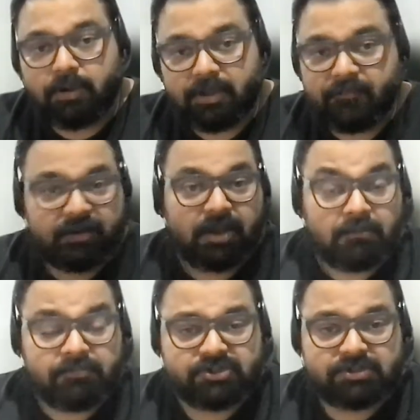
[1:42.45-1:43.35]
If it
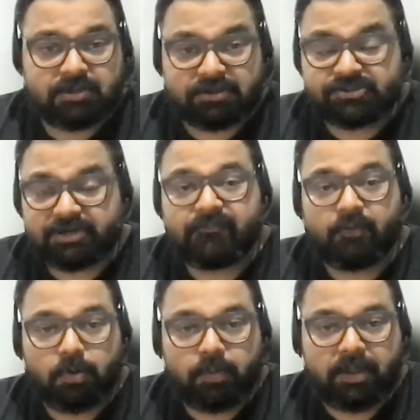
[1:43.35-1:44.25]
comes, a
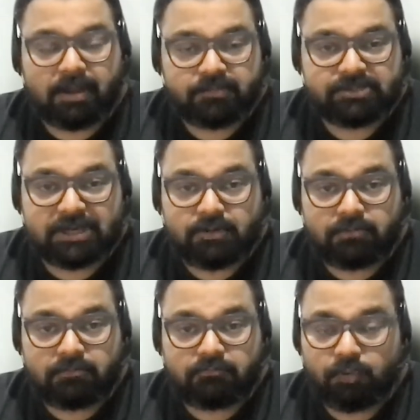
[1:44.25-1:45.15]
straightforward way comes out,
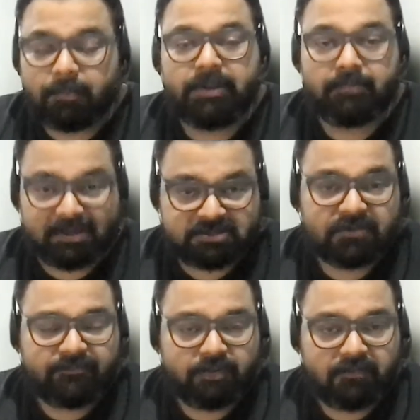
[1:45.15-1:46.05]
will be
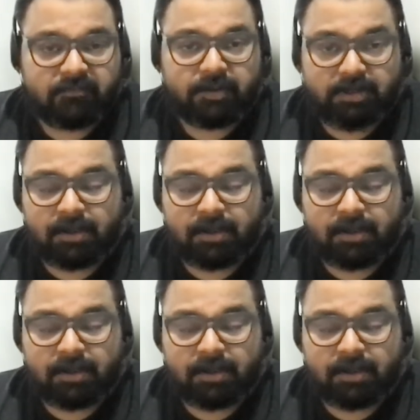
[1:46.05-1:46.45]
massive for everybody.